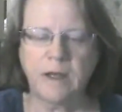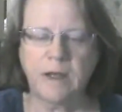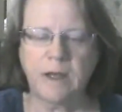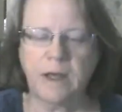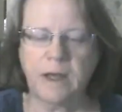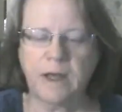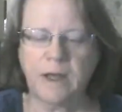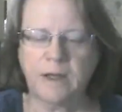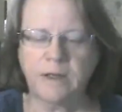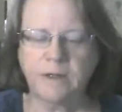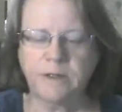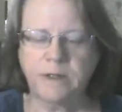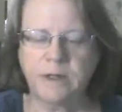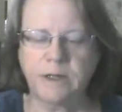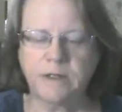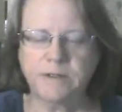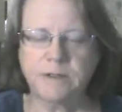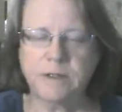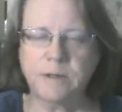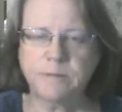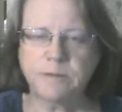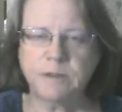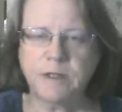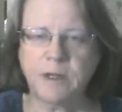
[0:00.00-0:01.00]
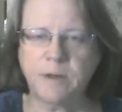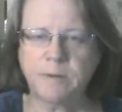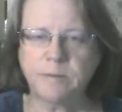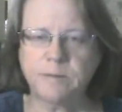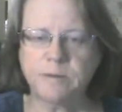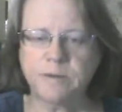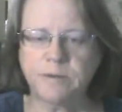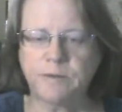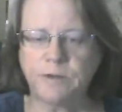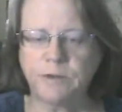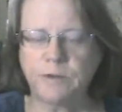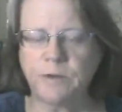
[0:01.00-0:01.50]
And
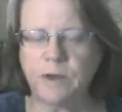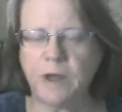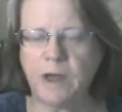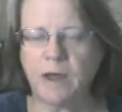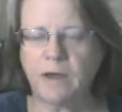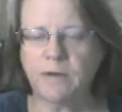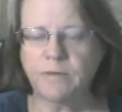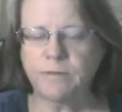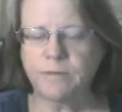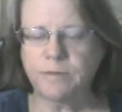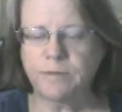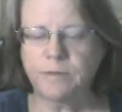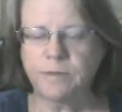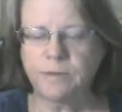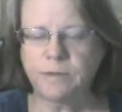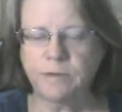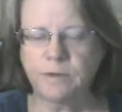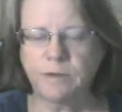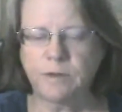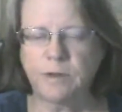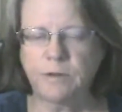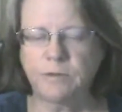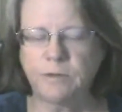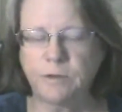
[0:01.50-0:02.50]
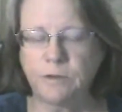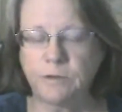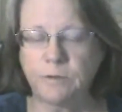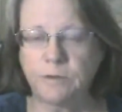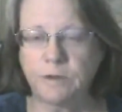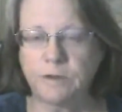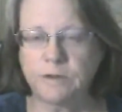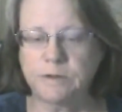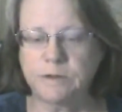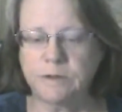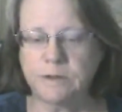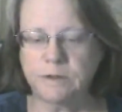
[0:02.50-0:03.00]
sometimes if you have, you know,
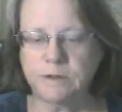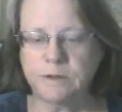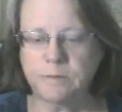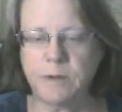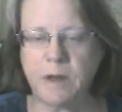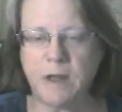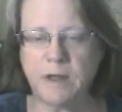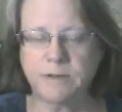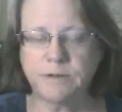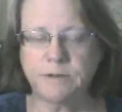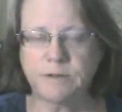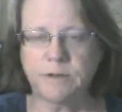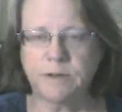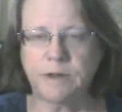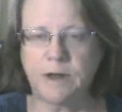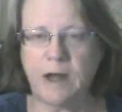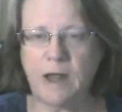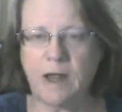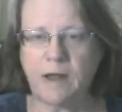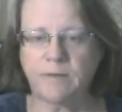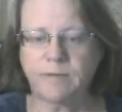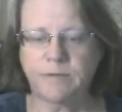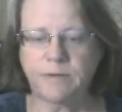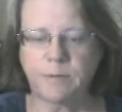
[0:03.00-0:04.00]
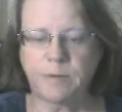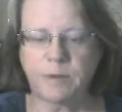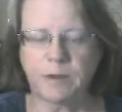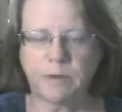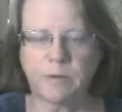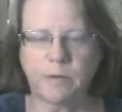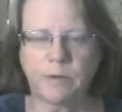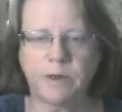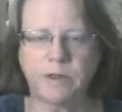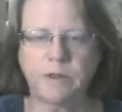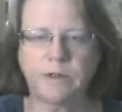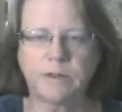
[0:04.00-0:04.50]
you as a sponsor have the
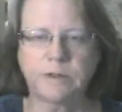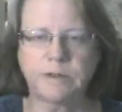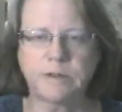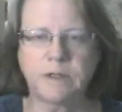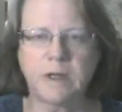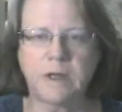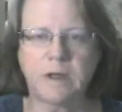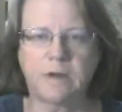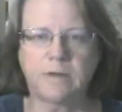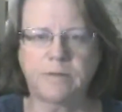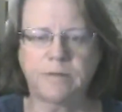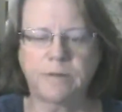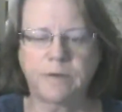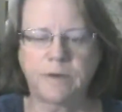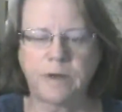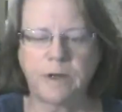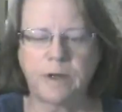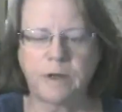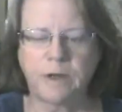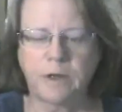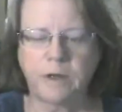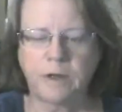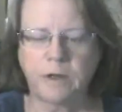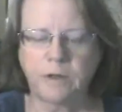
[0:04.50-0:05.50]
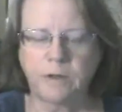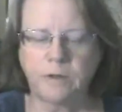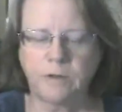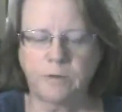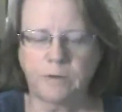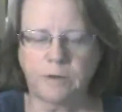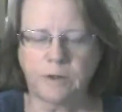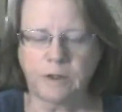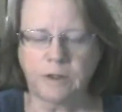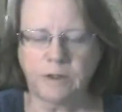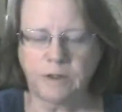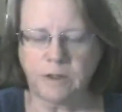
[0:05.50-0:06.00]
Bitcoin yourself,
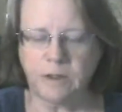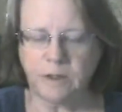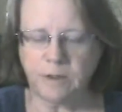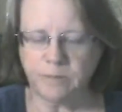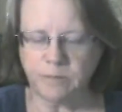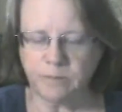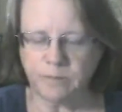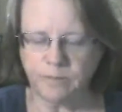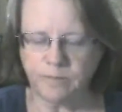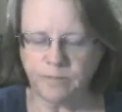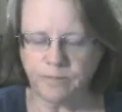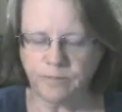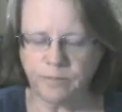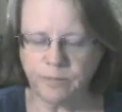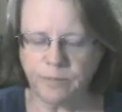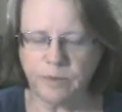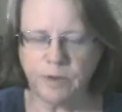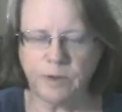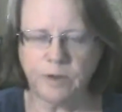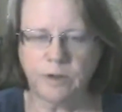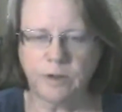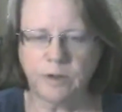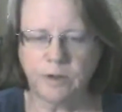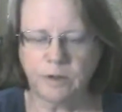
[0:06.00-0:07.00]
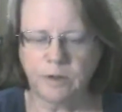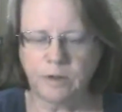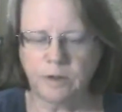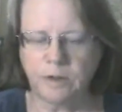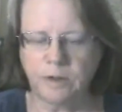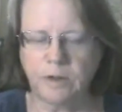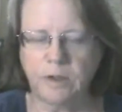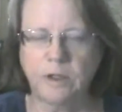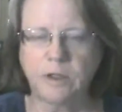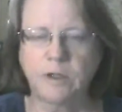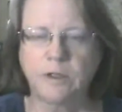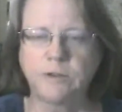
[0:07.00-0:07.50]
you can
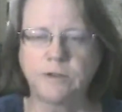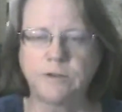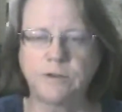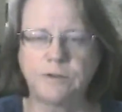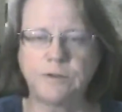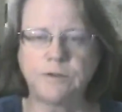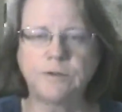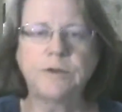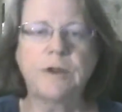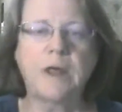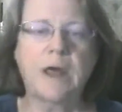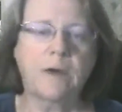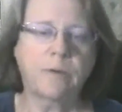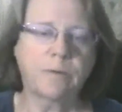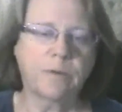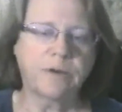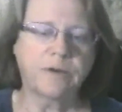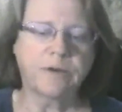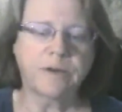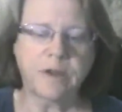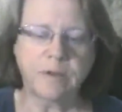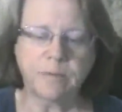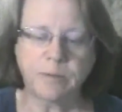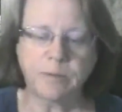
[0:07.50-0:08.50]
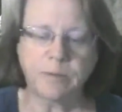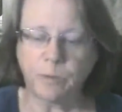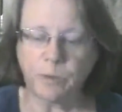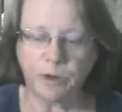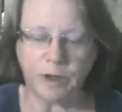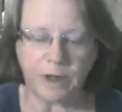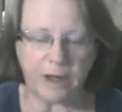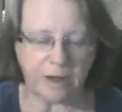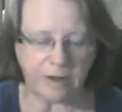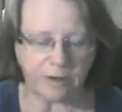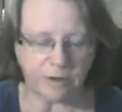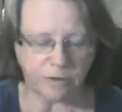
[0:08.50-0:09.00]
do that with them and
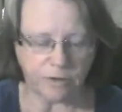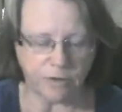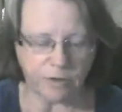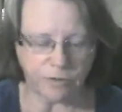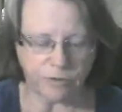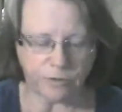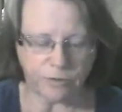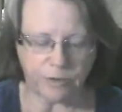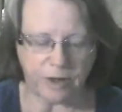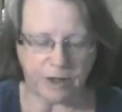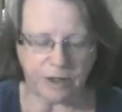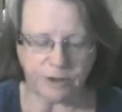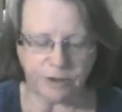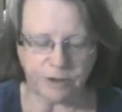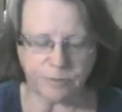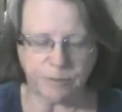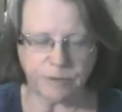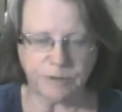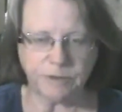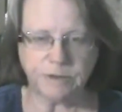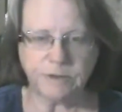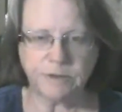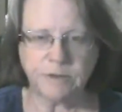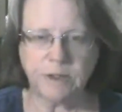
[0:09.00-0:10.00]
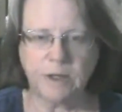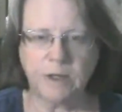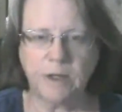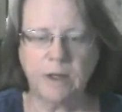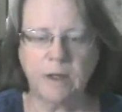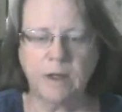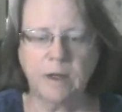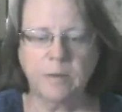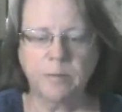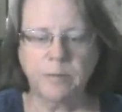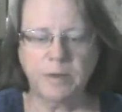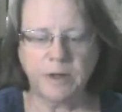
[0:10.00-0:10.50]
work out your own arrangements.
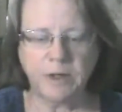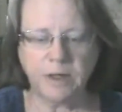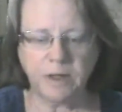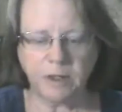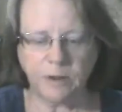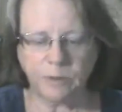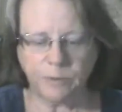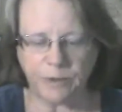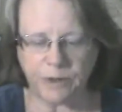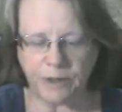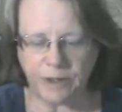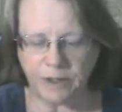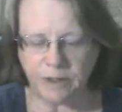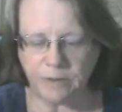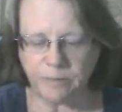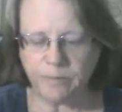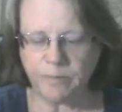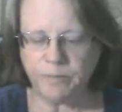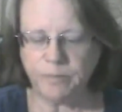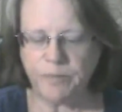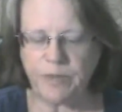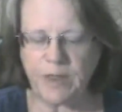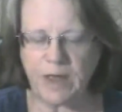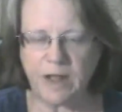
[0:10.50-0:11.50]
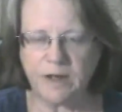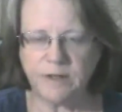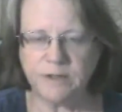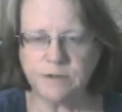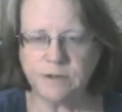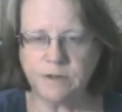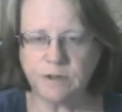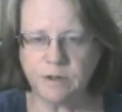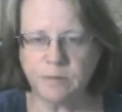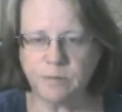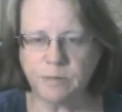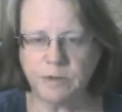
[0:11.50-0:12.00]
But anyway, that
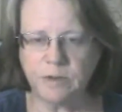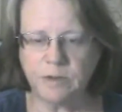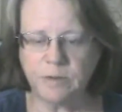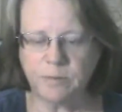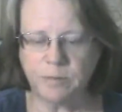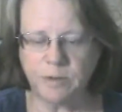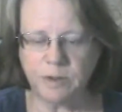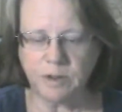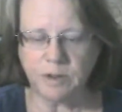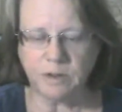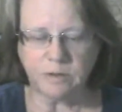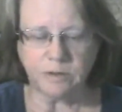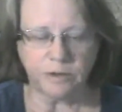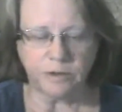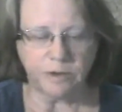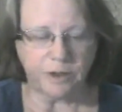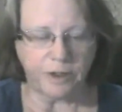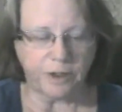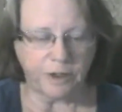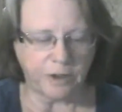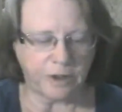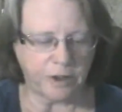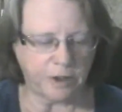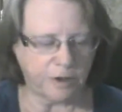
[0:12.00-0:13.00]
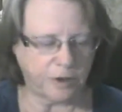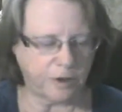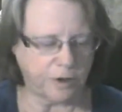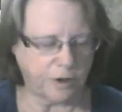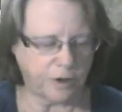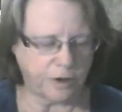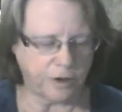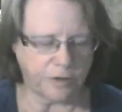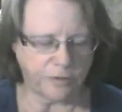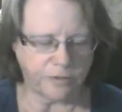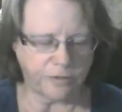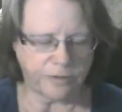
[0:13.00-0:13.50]
is going to be the big learning
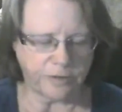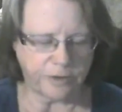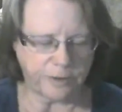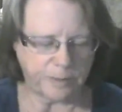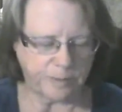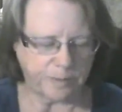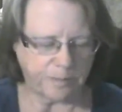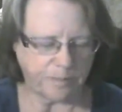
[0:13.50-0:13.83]
curve.